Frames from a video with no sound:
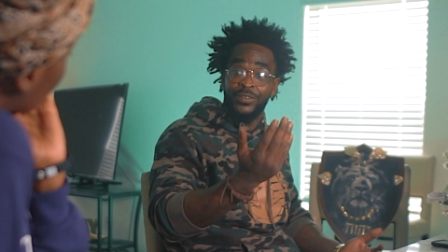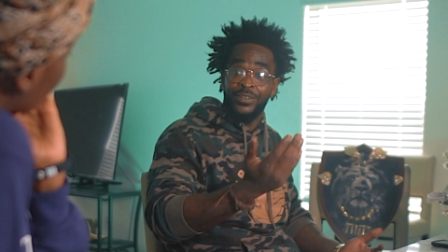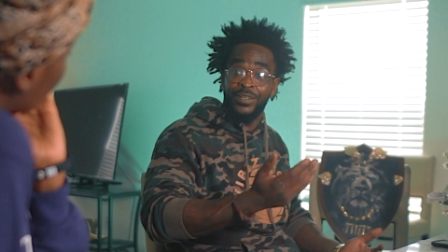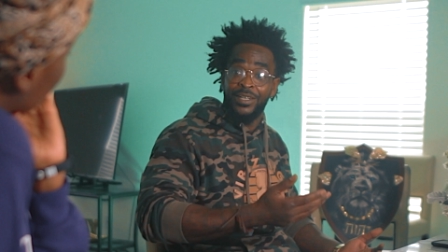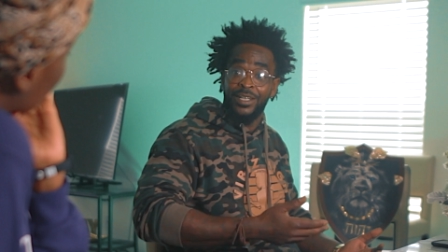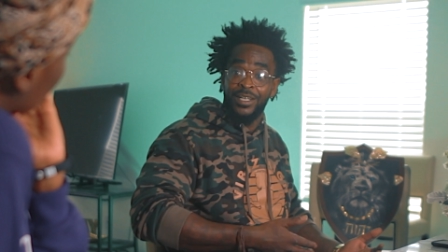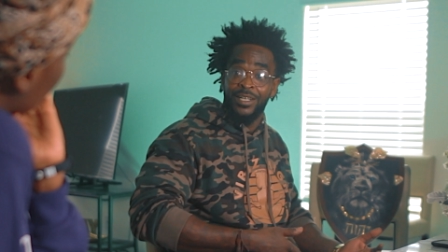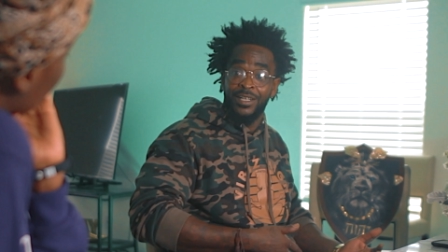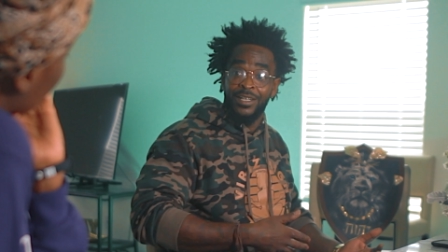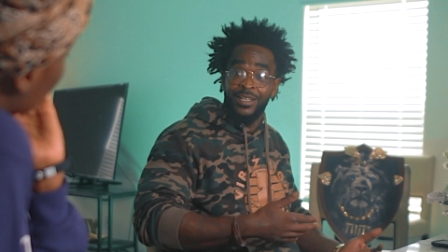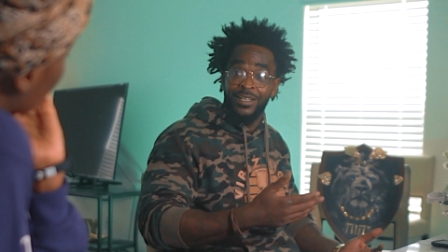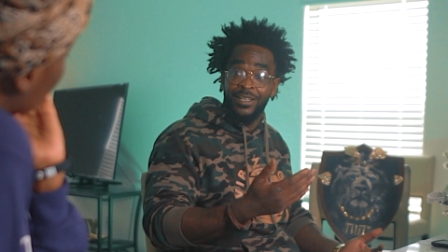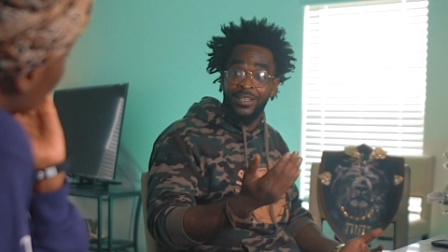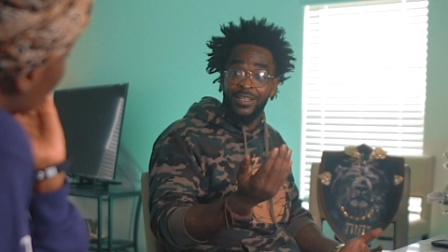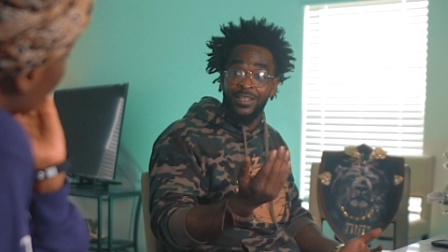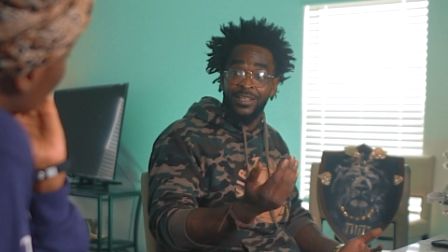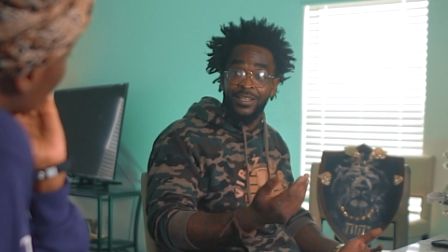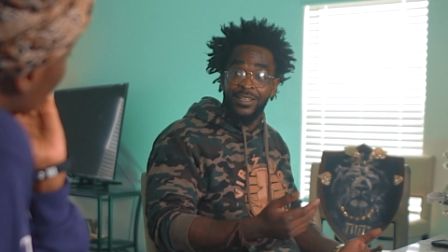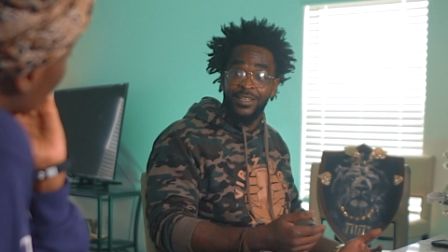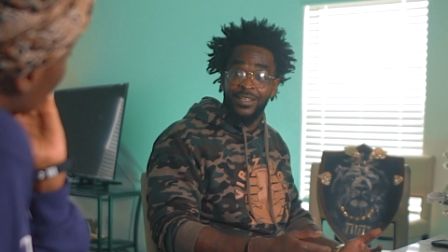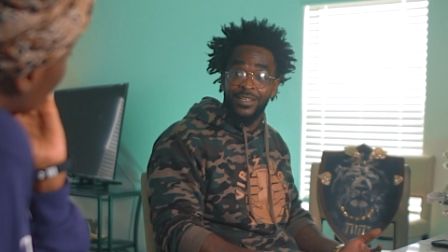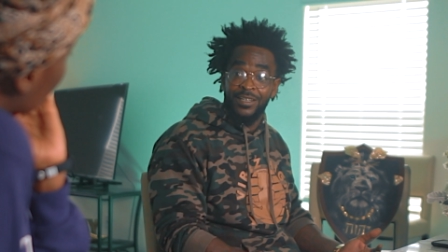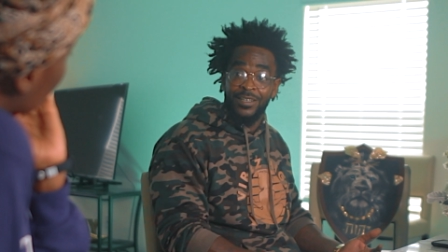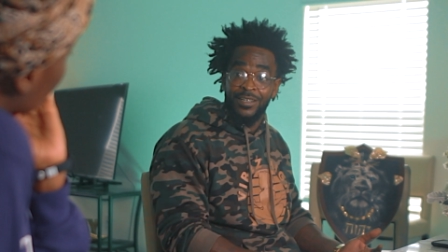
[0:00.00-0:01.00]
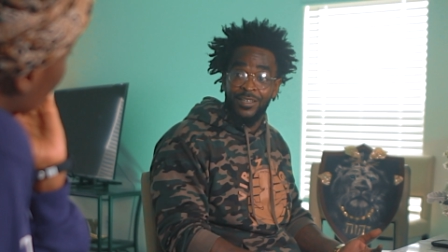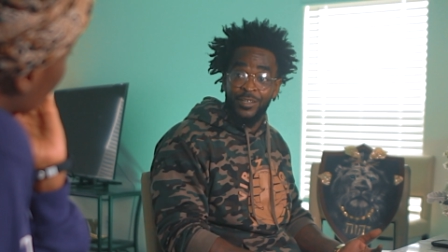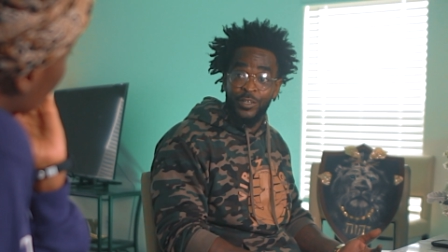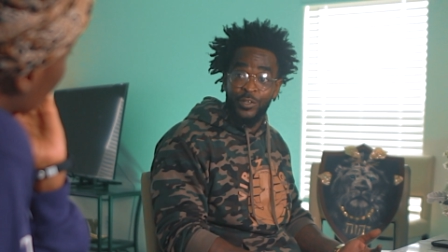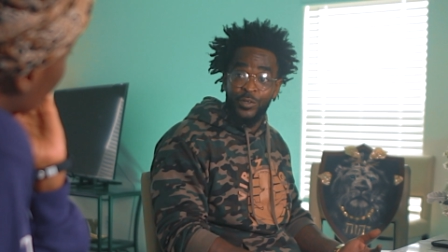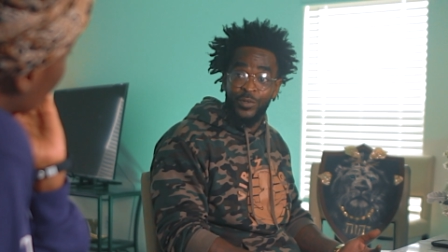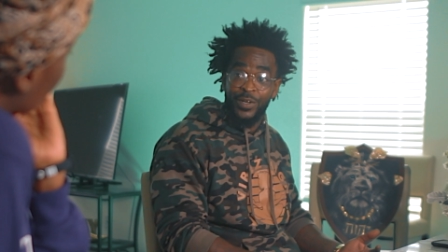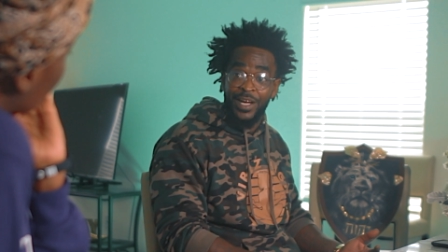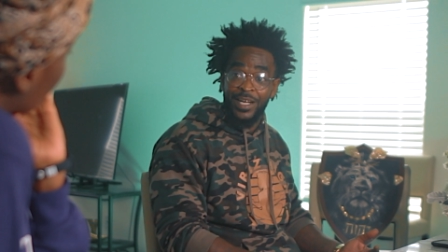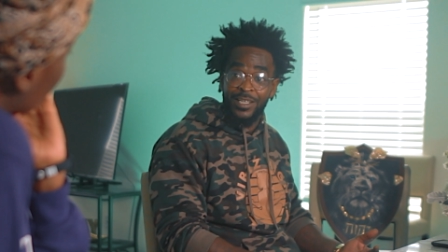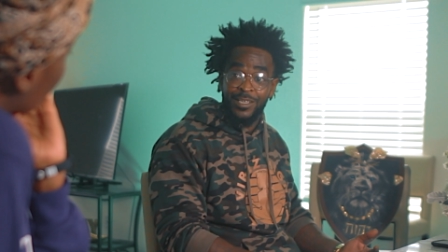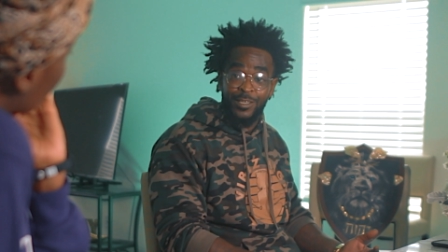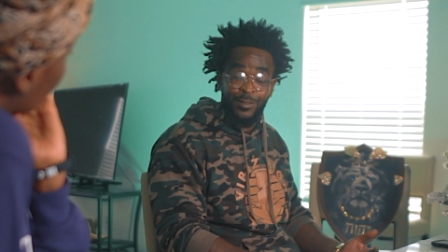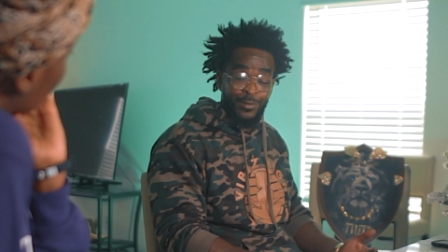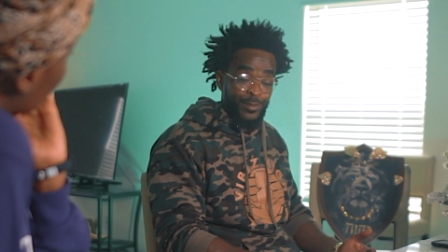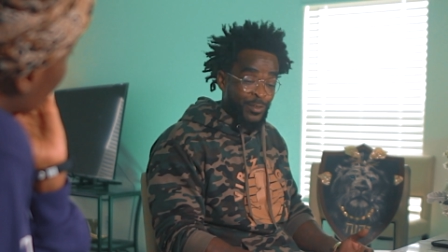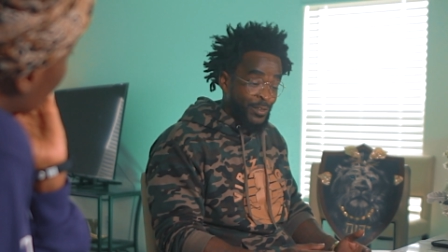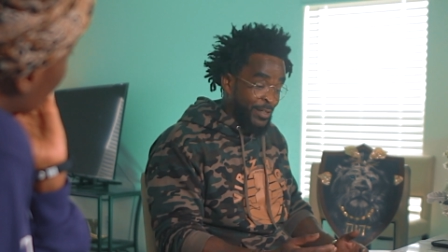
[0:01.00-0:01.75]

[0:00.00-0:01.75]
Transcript: Mm. Do you got some?